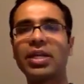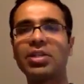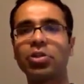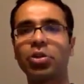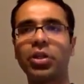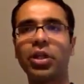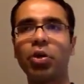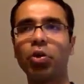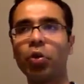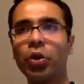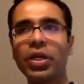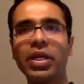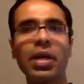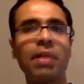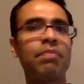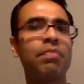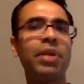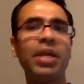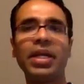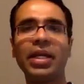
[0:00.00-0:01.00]
So they're going
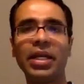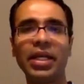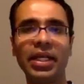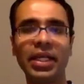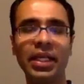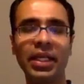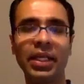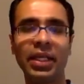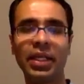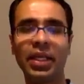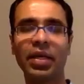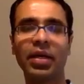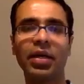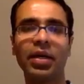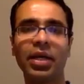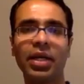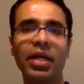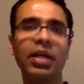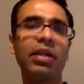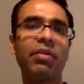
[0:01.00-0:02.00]
completely
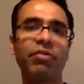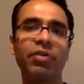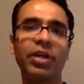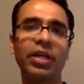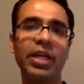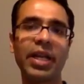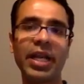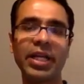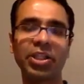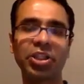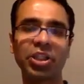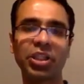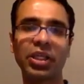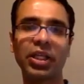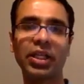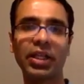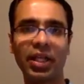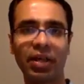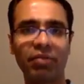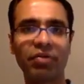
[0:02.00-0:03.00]
in a different direction,
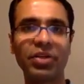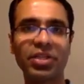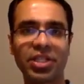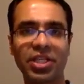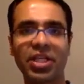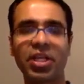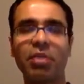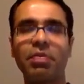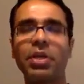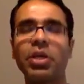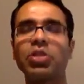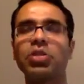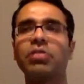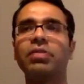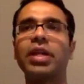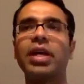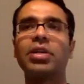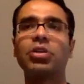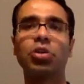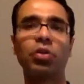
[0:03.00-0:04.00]
and they're frustrated because of
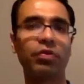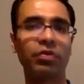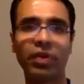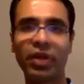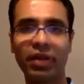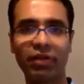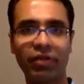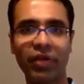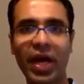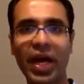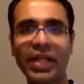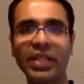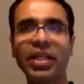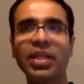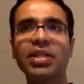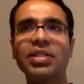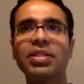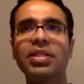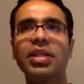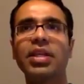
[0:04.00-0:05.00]
that. So if either
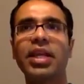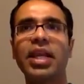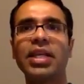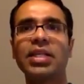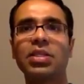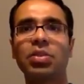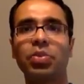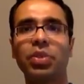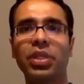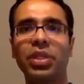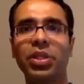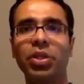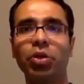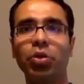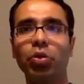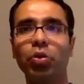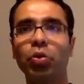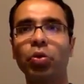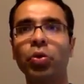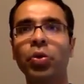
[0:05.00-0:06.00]
is the case with
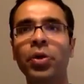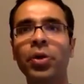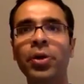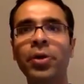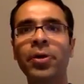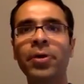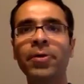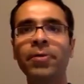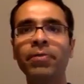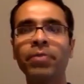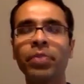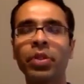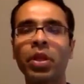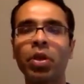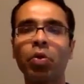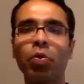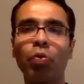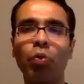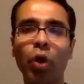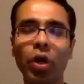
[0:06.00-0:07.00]
you,
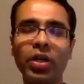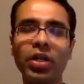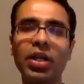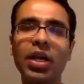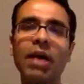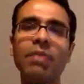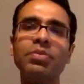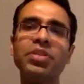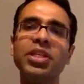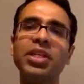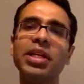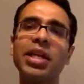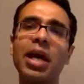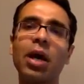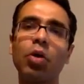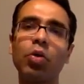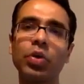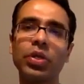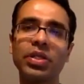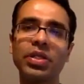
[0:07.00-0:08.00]
what comes in
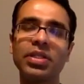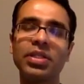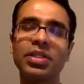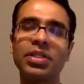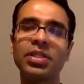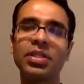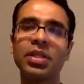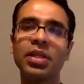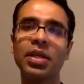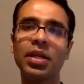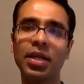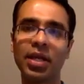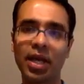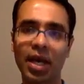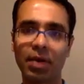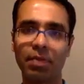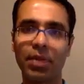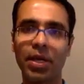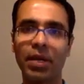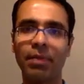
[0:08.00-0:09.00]
now is
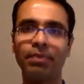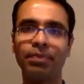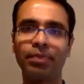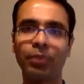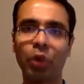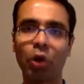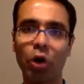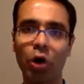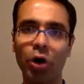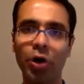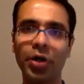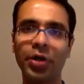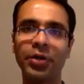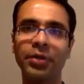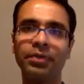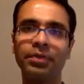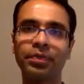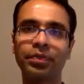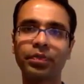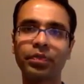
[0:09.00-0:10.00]
karma,
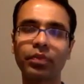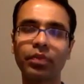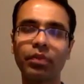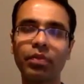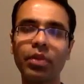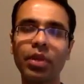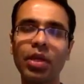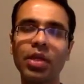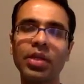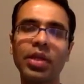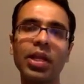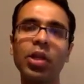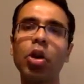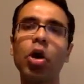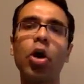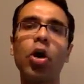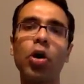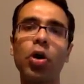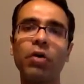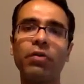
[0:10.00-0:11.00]
or the
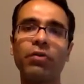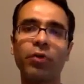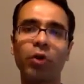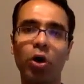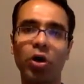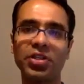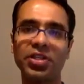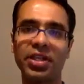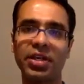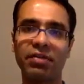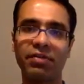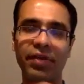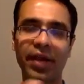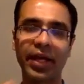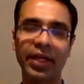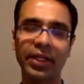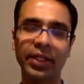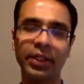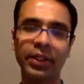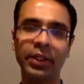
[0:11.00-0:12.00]
law of cause and
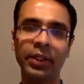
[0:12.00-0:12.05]
effect.